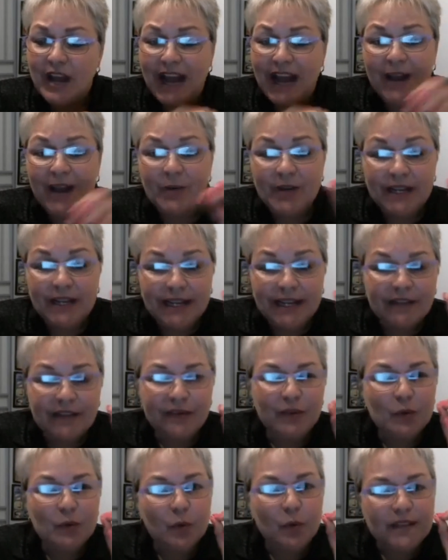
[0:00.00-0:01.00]
I want to leave
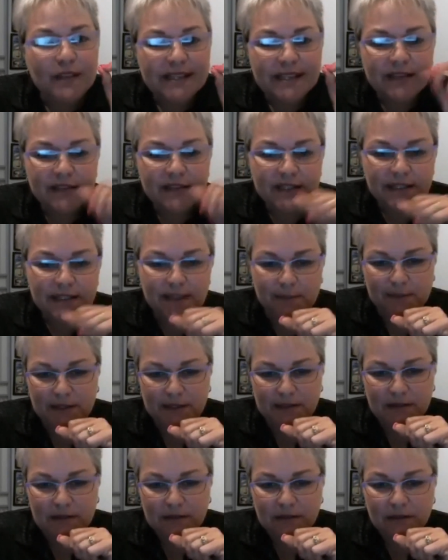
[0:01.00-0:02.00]
you with 7
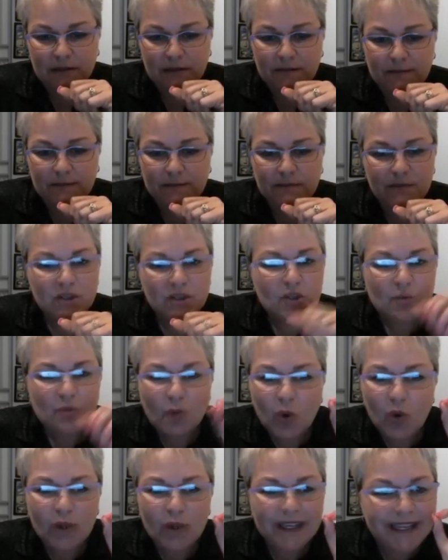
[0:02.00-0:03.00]
tips
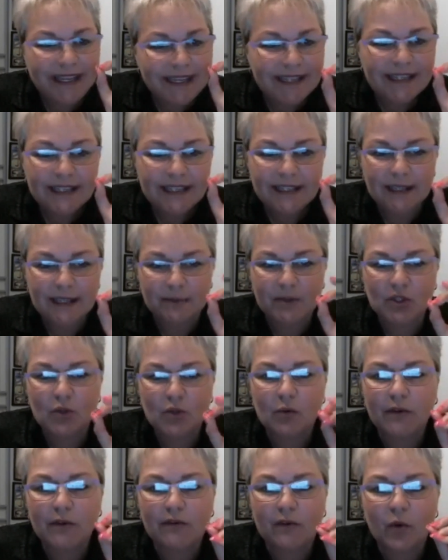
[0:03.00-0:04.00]
Small, easy tips
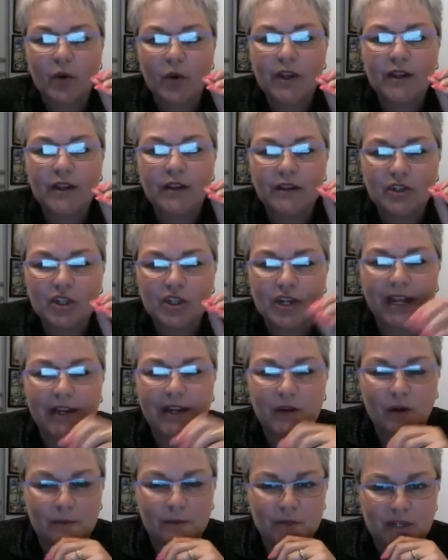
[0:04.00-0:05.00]
to avoid
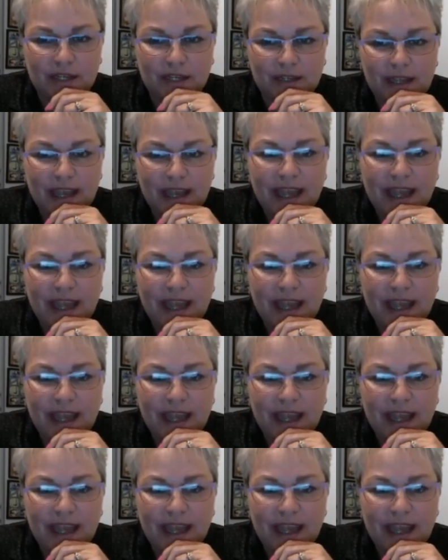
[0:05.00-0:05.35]
shiny object.